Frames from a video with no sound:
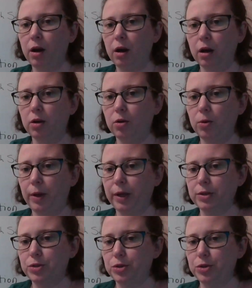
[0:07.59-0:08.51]
are
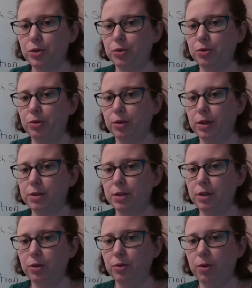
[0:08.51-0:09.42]
going to
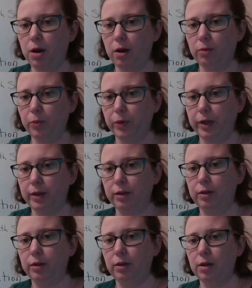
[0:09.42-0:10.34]
continue on
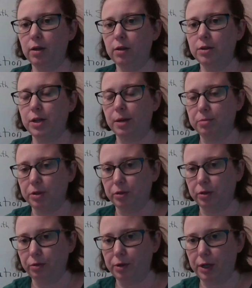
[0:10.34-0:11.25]
with
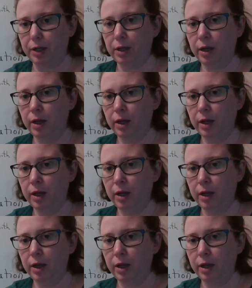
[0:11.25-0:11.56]
Chapter 3.